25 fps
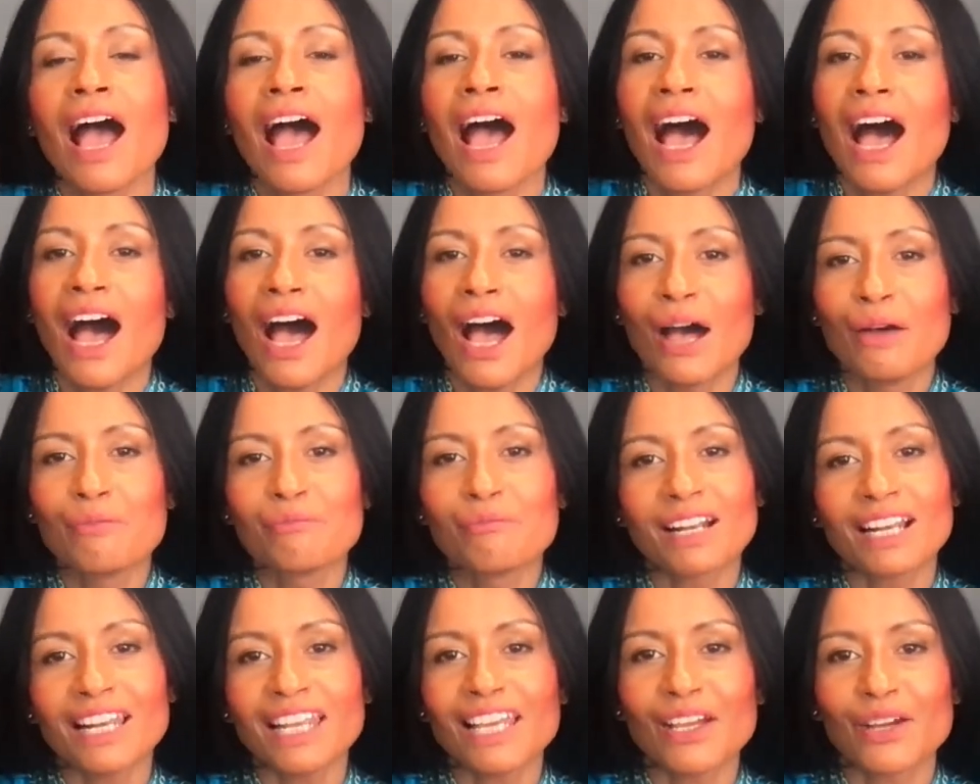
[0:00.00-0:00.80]

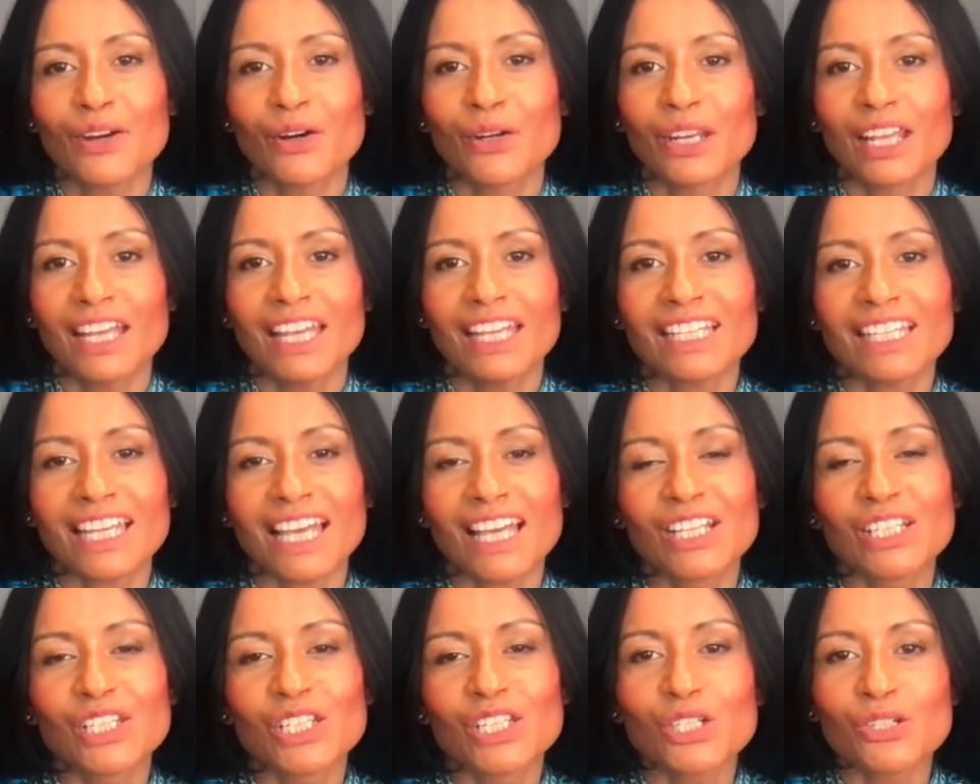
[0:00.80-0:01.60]
click on it
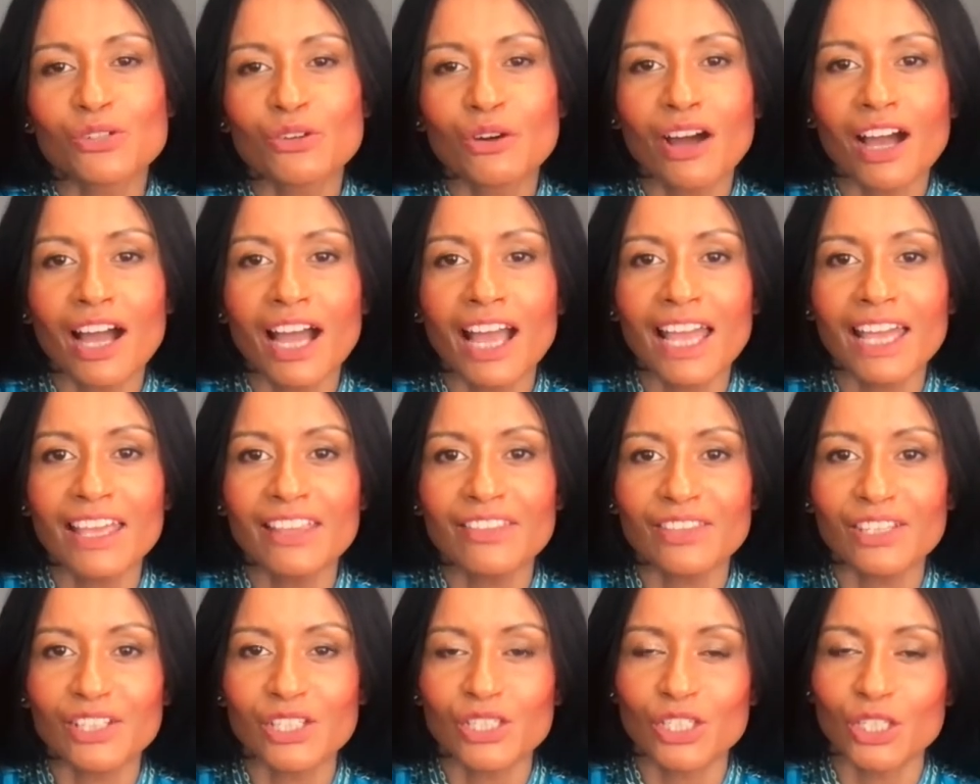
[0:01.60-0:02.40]
and try
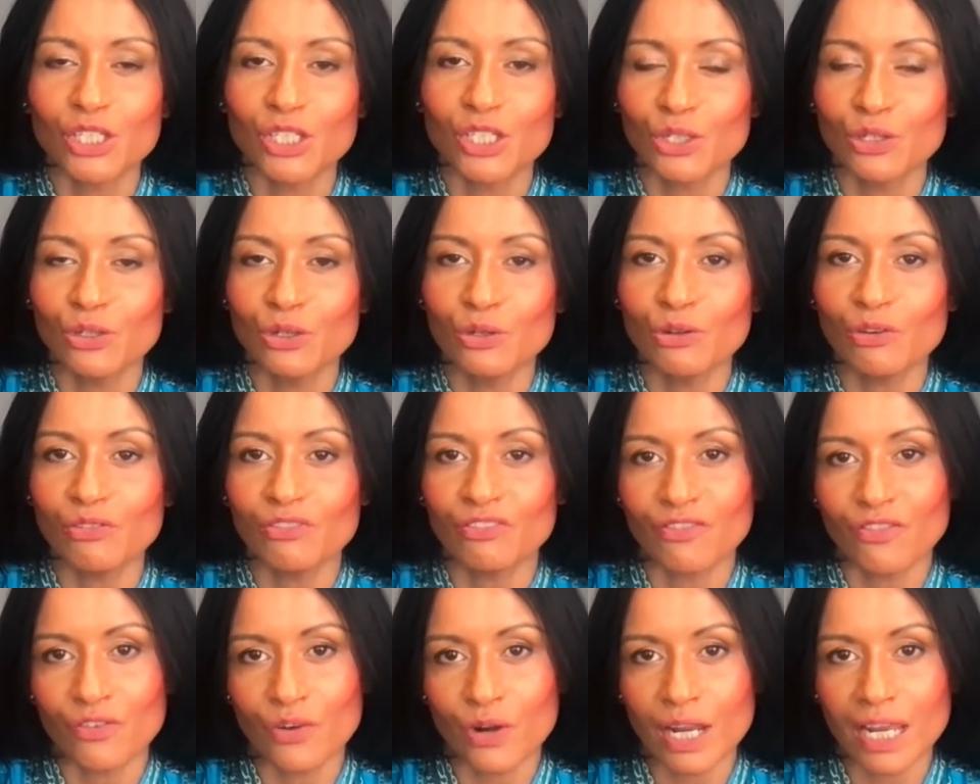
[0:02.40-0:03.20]
the 2
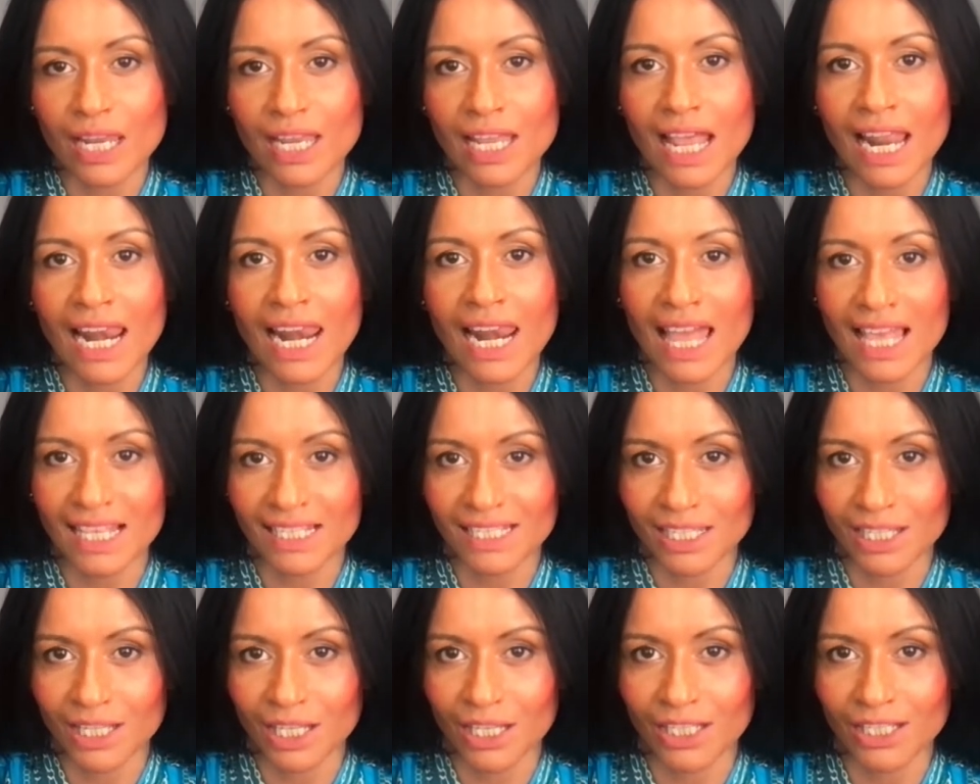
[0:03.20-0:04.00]
free
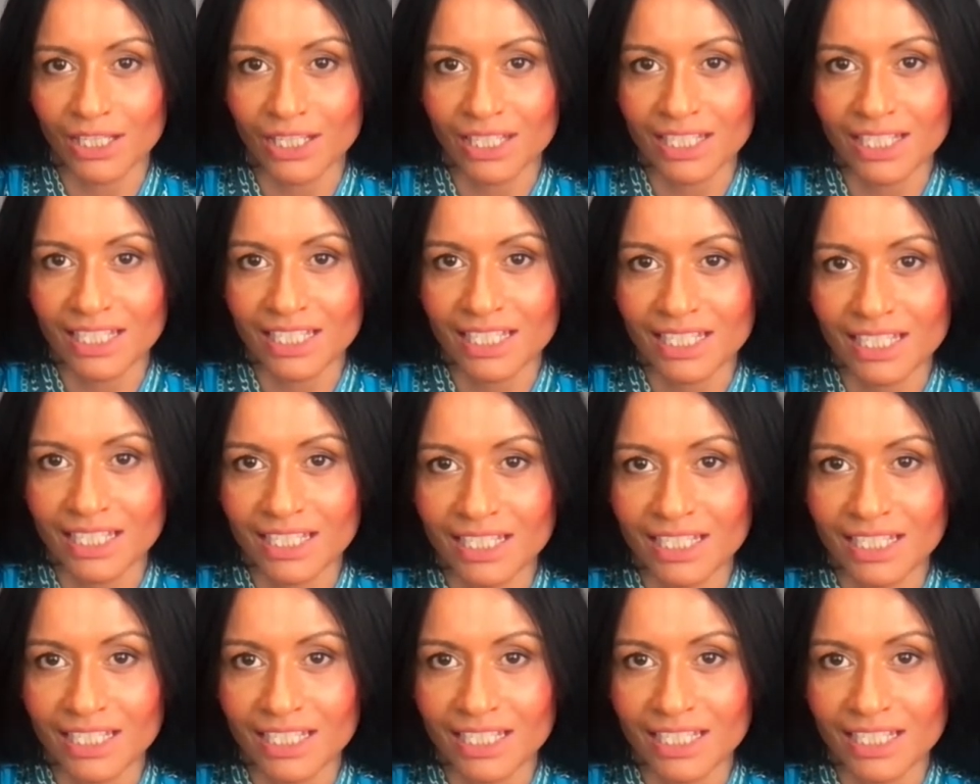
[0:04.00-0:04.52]
lessons.